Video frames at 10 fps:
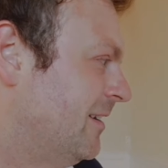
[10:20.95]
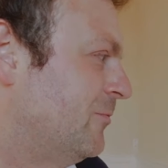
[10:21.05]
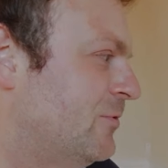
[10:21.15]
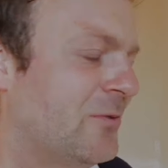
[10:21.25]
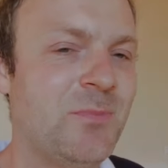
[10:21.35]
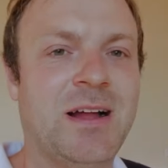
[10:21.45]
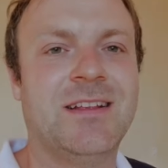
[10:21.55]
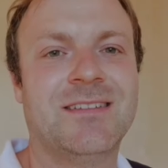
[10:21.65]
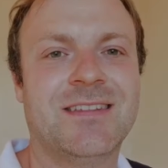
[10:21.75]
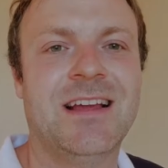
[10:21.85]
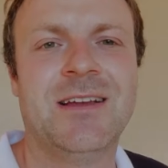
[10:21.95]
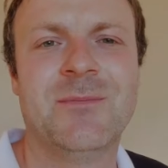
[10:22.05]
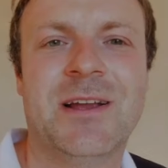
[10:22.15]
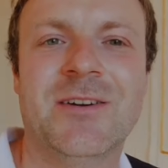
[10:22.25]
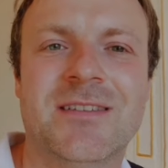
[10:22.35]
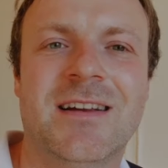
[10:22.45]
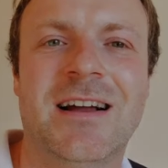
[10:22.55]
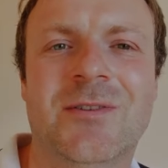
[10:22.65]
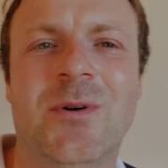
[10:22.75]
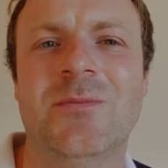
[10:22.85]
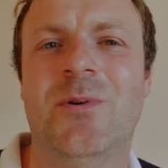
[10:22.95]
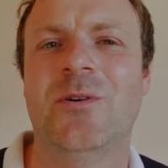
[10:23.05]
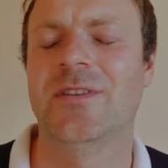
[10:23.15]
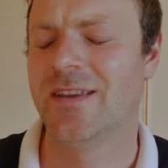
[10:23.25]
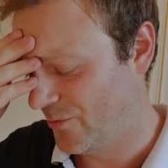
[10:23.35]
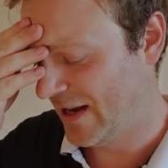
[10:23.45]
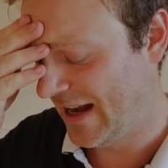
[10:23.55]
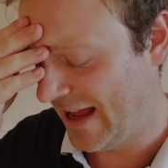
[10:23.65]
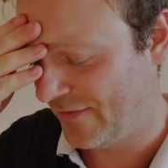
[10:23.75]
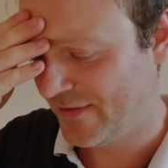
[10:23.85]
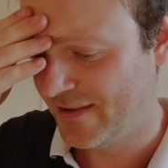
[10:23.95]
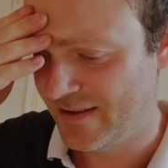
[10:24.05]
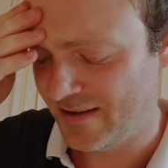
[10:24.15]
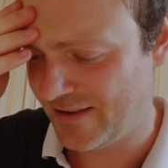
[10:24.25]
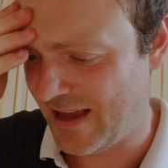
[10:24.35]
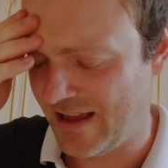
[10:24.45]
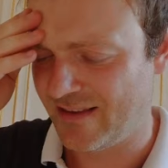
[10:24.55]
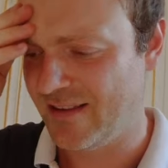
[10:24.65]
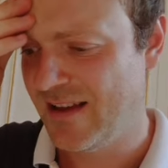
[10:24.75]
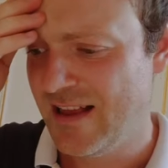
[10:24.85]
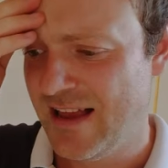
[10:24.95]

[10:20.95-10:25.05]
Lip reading: wooden panels, because at one point we left again,